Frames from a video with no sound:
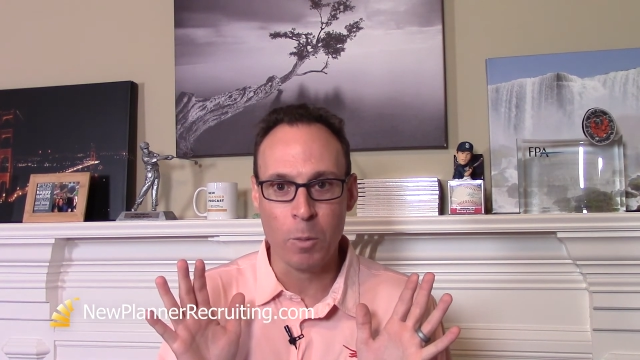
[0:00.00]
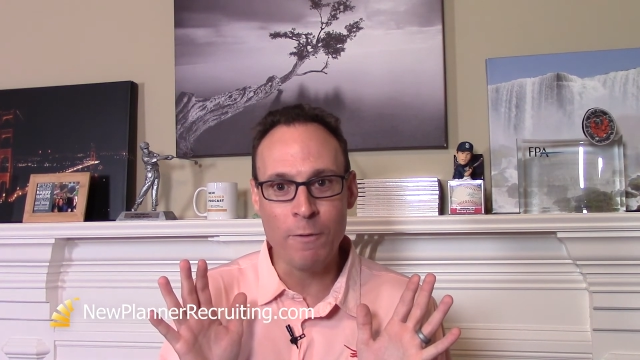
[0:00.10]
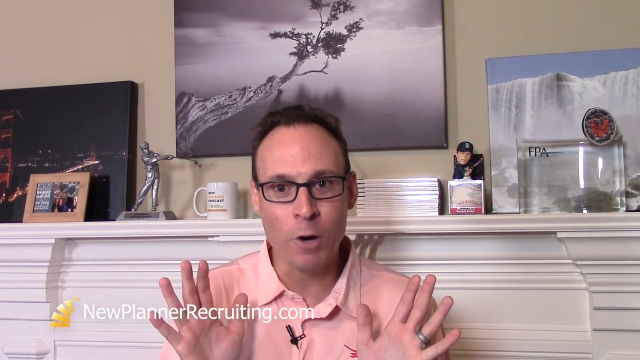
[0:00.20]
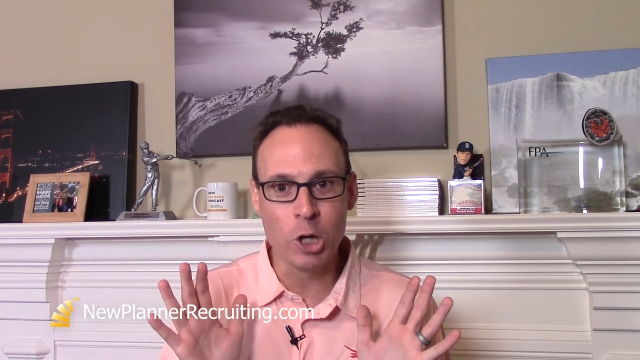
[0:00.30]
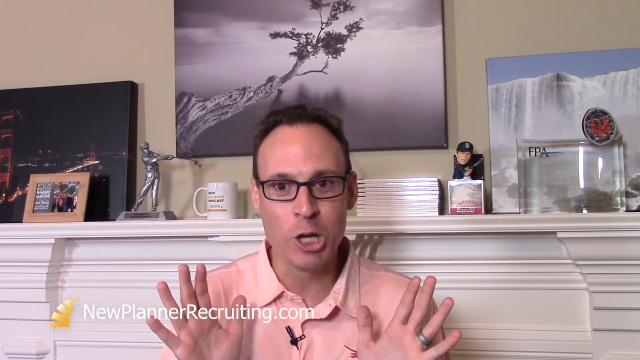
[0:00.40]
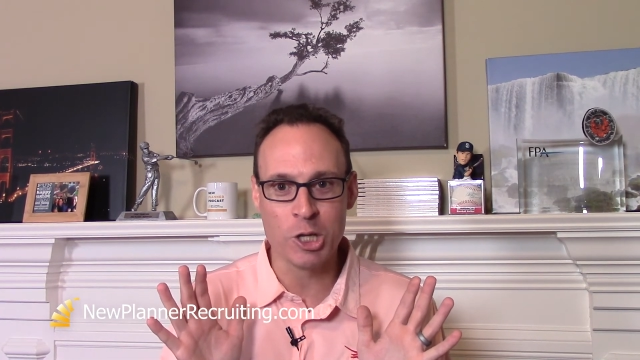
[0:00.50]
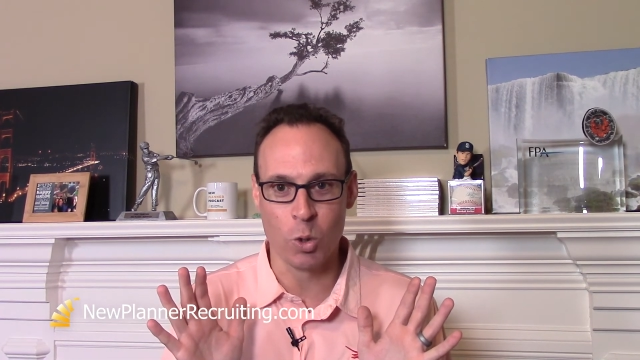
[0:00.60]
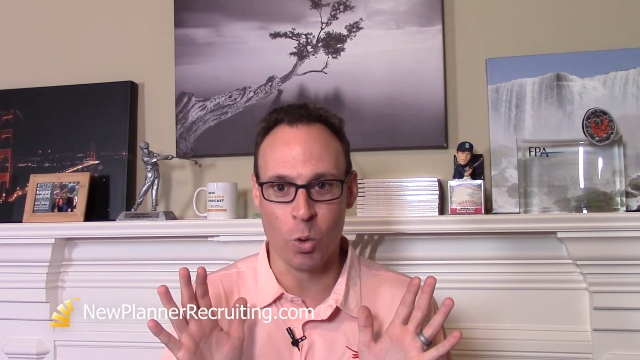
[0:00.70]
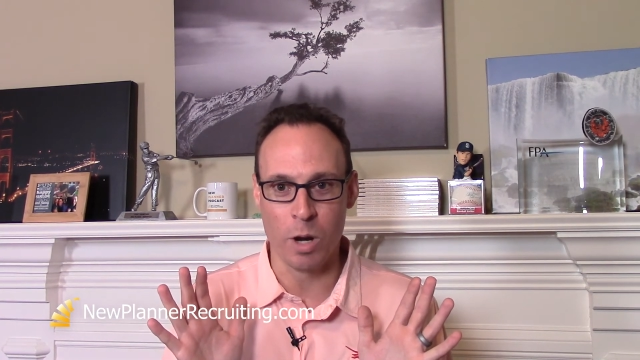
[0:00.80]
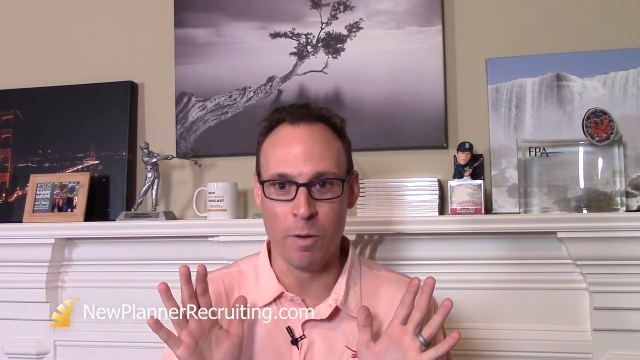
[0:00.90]
we've heard this
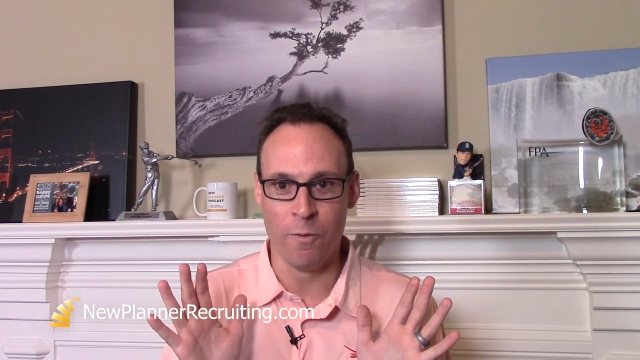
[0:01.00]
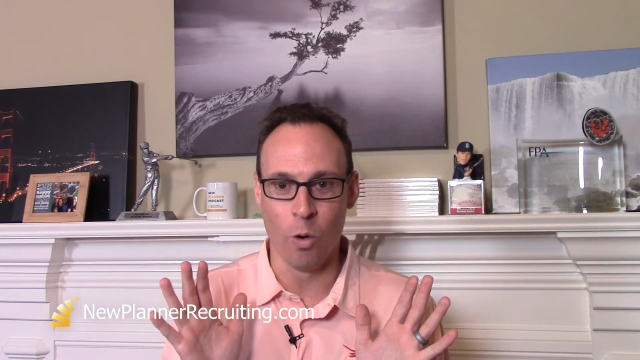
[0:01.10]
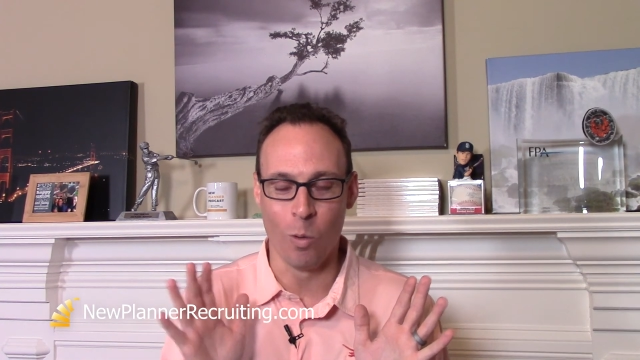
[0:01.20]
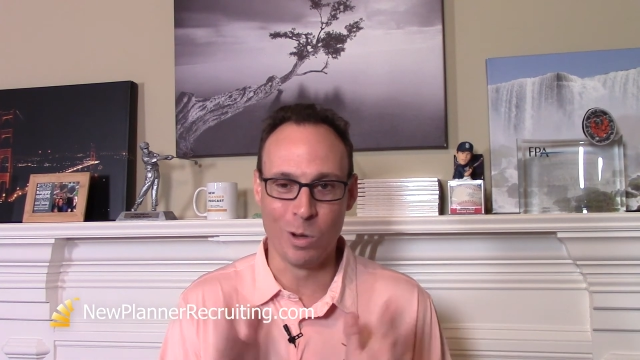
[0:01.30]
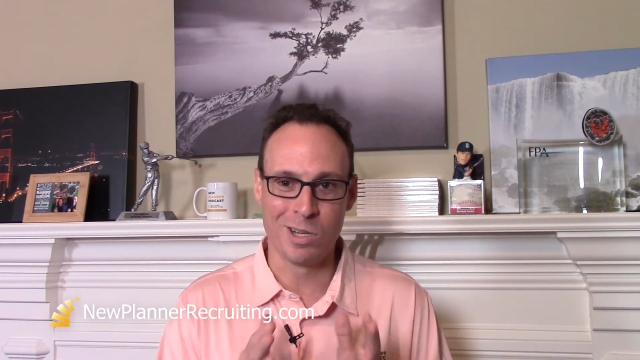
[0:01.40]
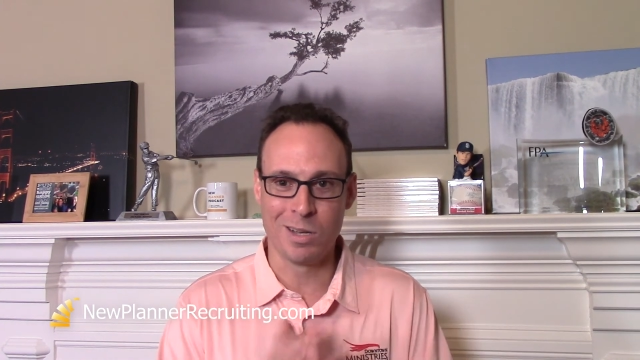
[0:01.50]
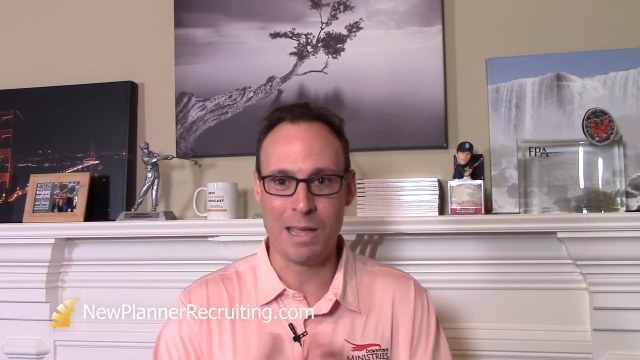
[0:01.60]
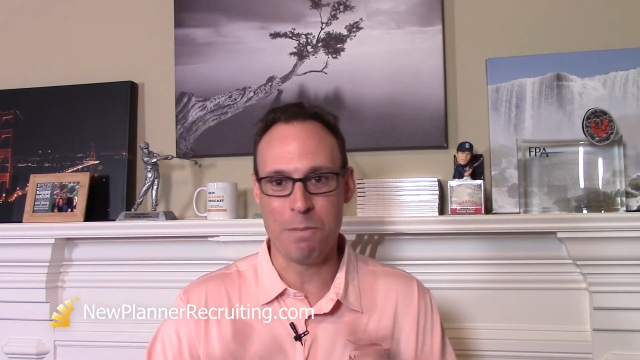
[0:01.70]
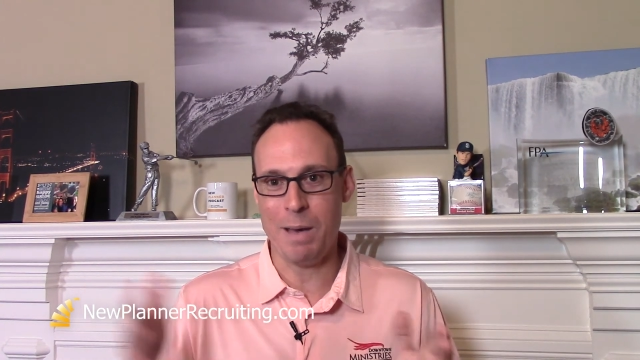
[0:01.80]
story before. We're just going to get